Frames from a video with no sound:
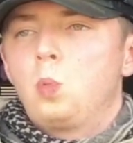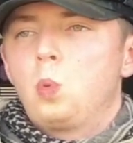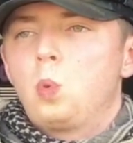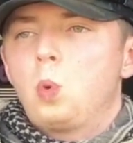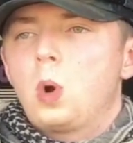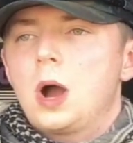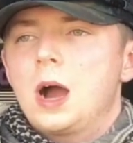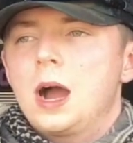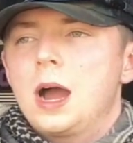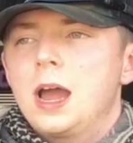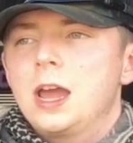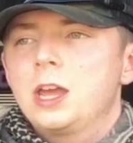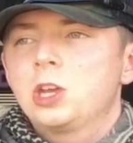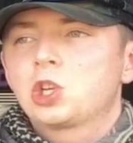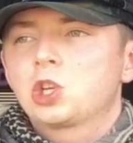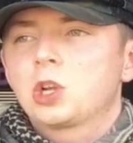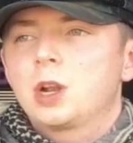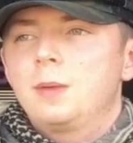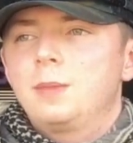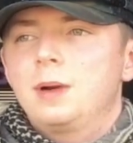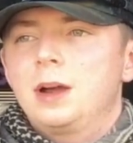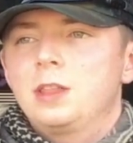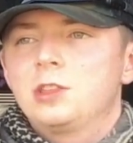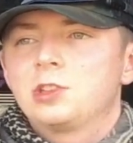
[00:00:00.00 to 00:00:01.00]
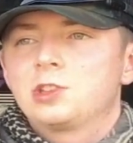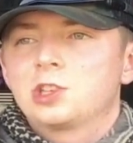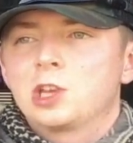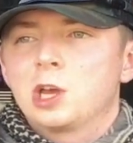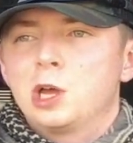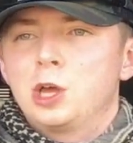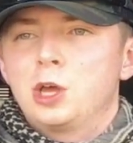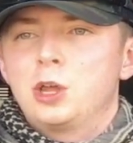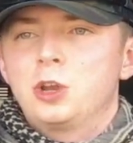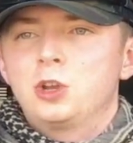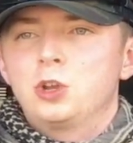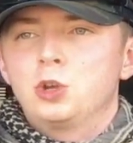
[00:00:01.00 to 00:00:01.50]
why should I buy this
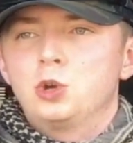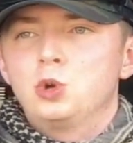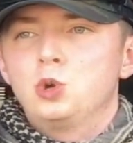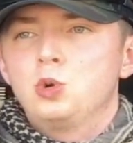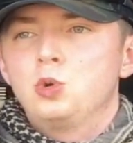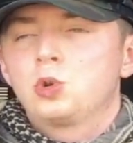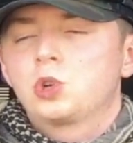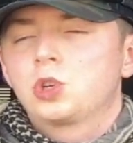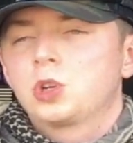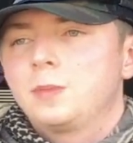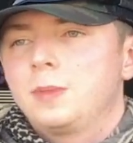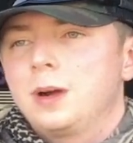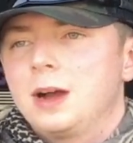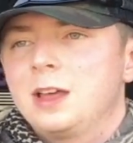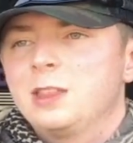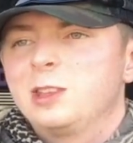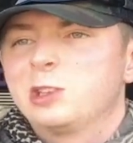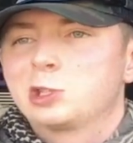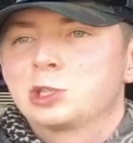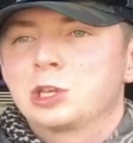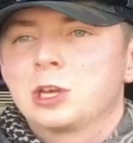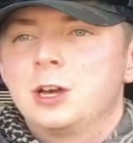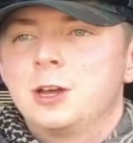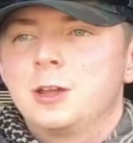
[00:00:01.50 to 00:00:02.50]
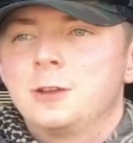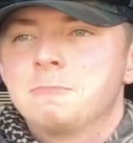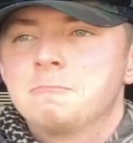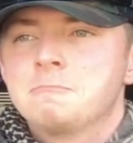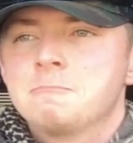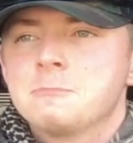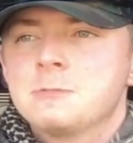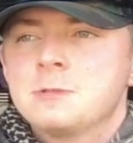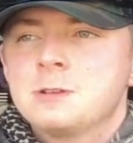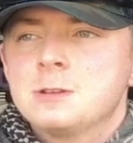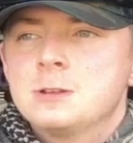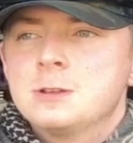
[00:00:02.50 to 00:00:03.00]
gun? Who should buy this gun?
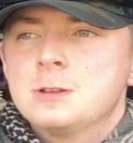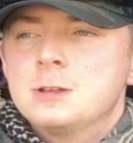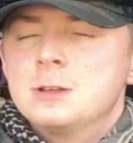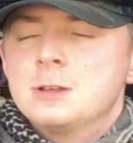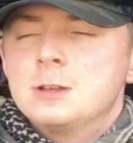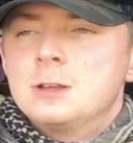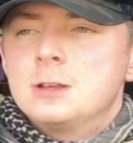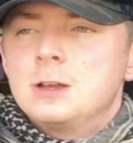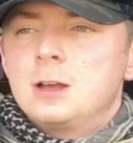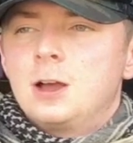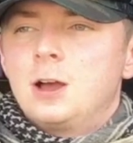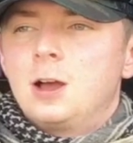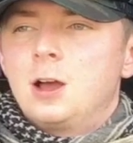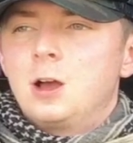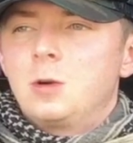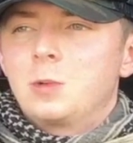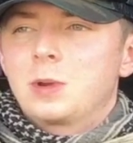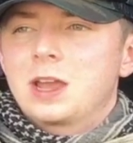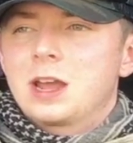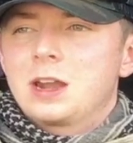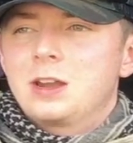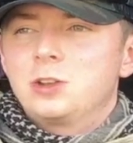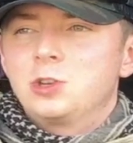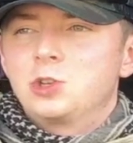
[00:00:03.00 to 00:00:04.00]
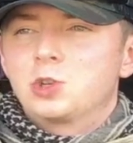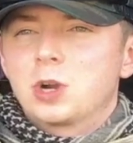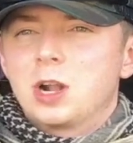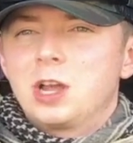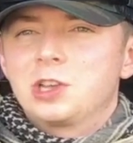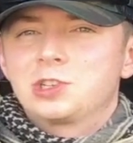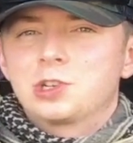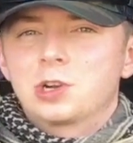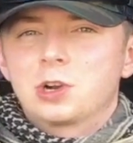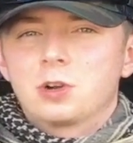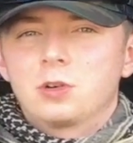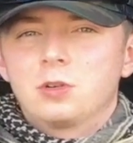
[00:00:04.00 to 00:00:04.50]
We kind of
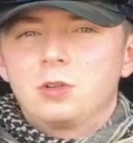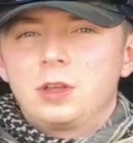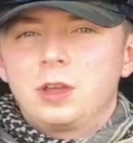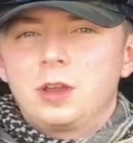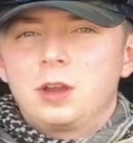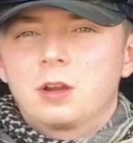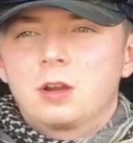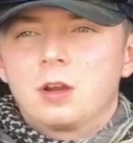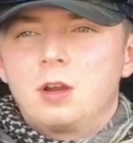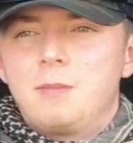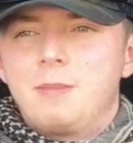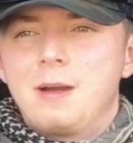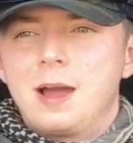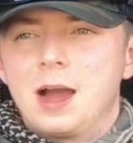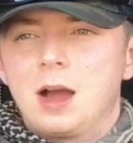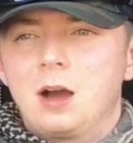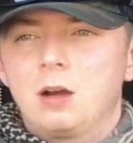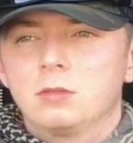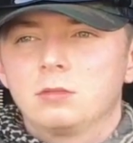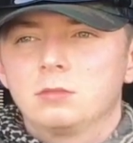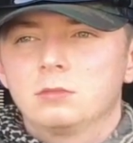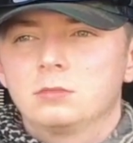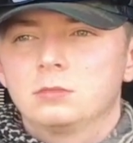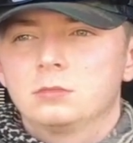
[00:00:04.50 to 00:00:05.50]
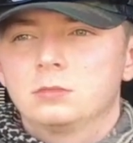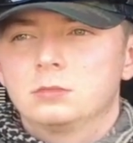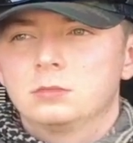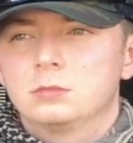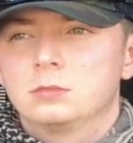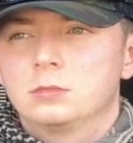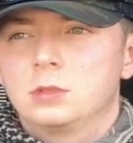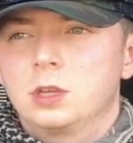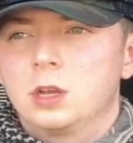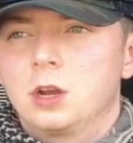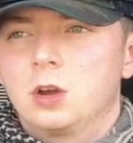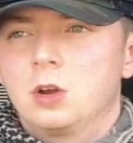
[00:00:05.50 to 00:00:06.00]
addressed earlier about,
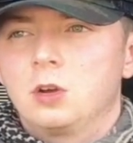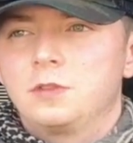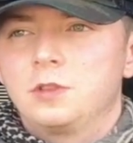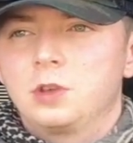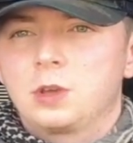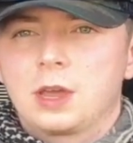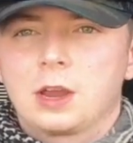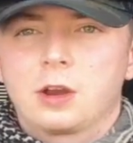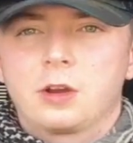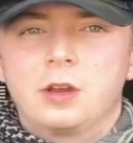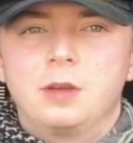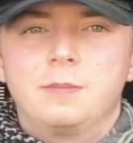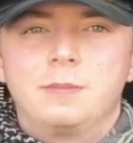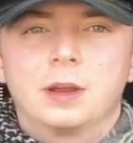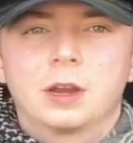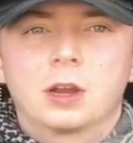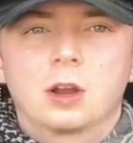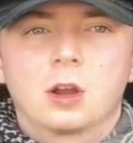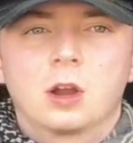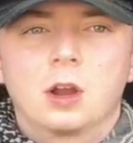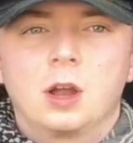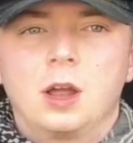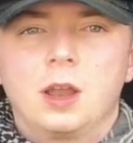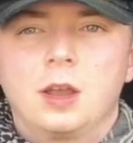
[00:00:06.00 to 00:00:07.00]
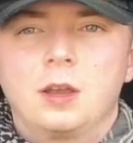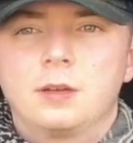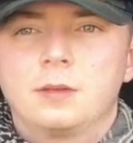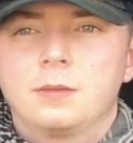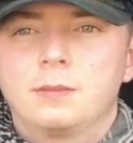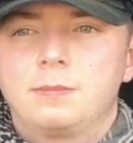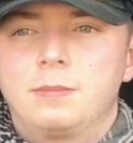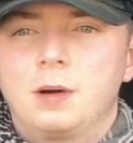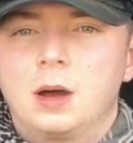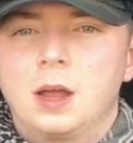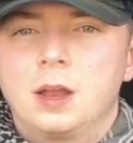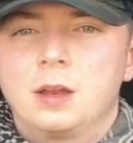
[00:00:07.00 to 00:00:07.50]
if you carry a bigger gun.
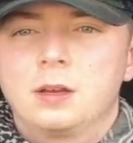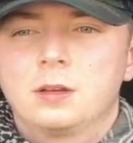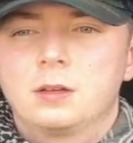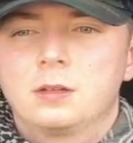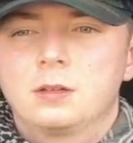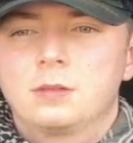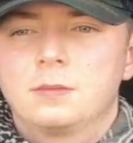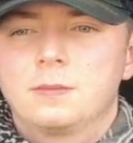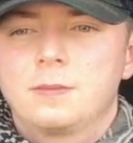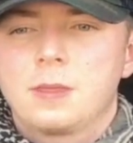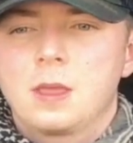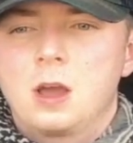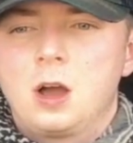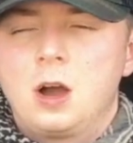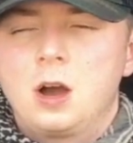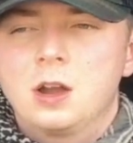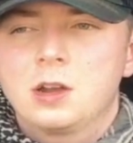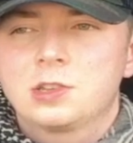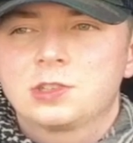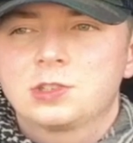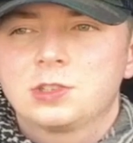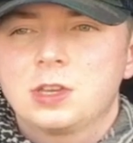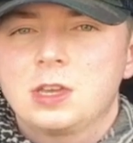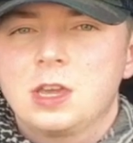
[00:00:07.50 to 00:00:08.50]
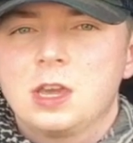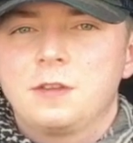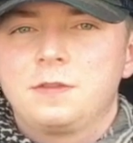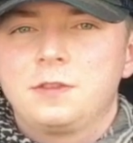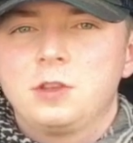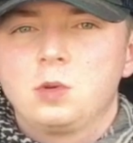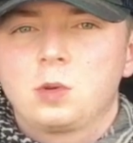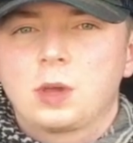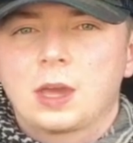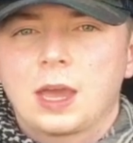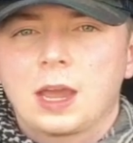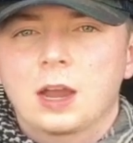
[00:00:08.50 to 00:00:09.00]
But honestly, if
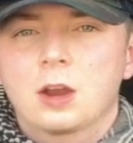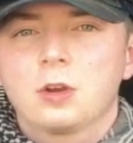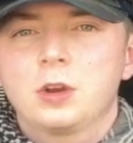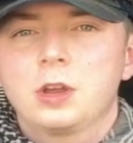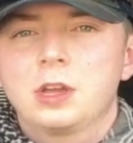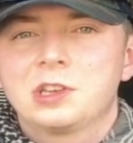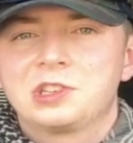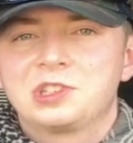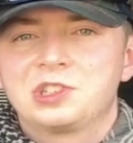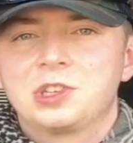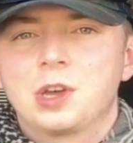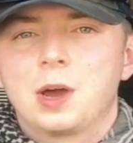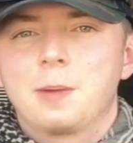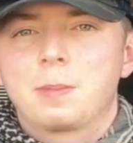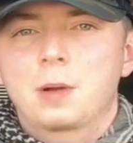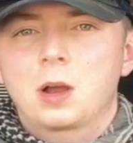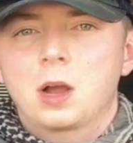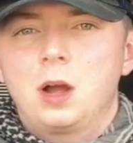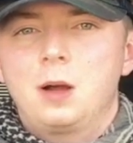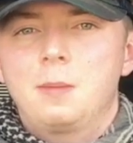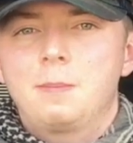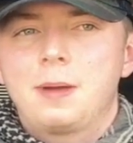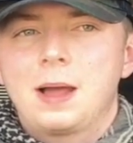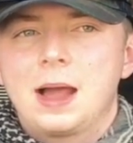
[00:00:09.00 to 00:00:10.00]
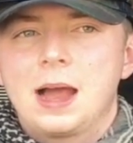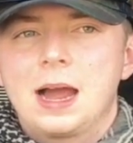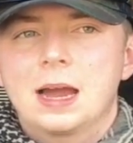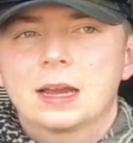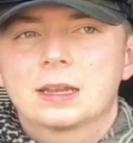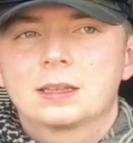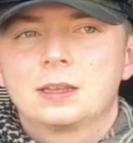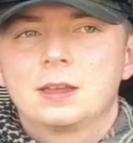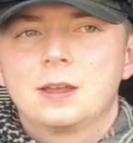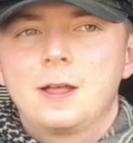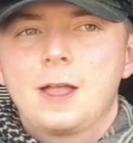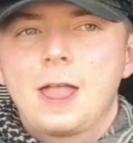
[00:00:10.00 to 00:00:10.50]
you carry a
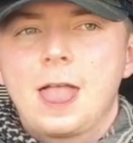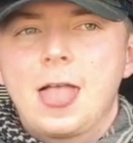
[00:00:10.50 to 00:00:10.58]
subcompact